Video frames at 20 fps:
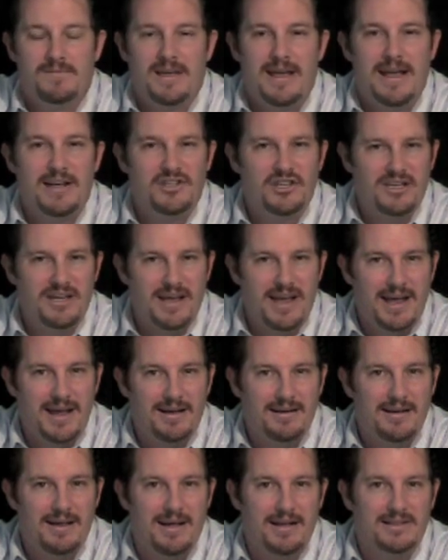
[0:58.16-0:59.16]

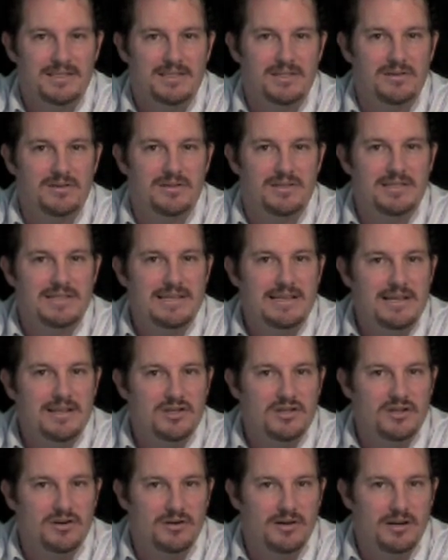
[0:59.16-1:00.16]
educate and to
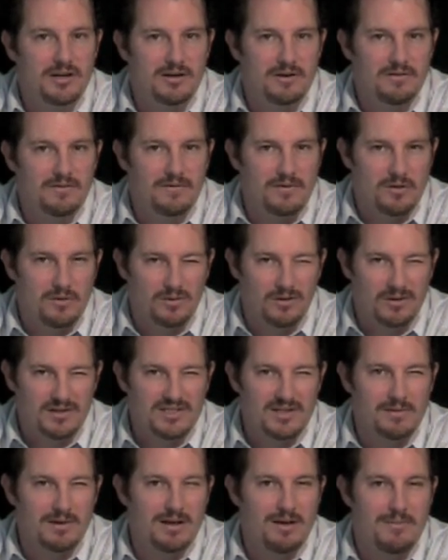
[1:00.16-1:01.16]
teach your interviewer
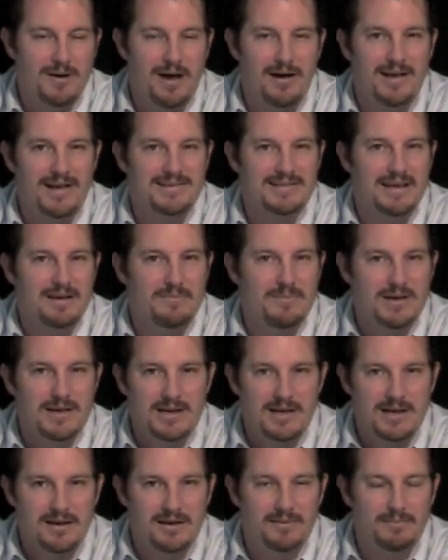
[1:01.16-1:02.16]
something about SAP,
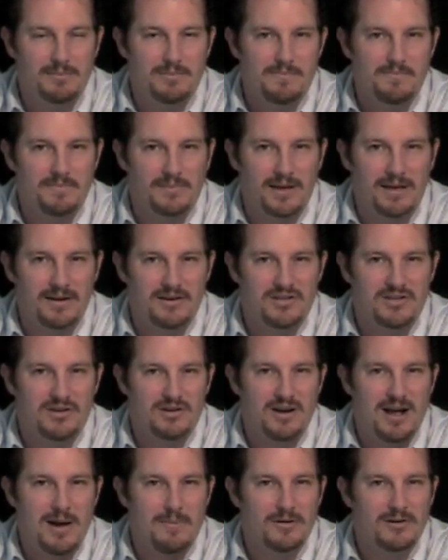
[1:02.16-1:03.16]
and it's
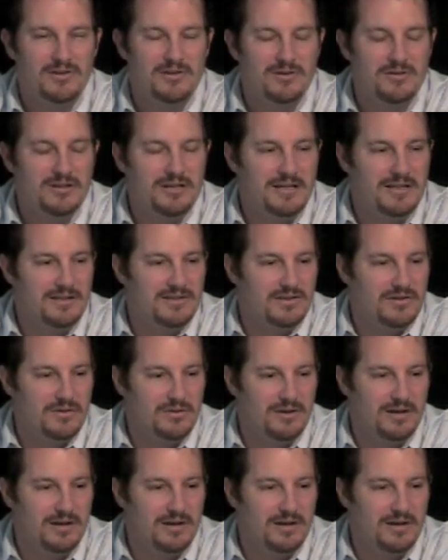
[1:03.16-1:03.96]
your opportunity to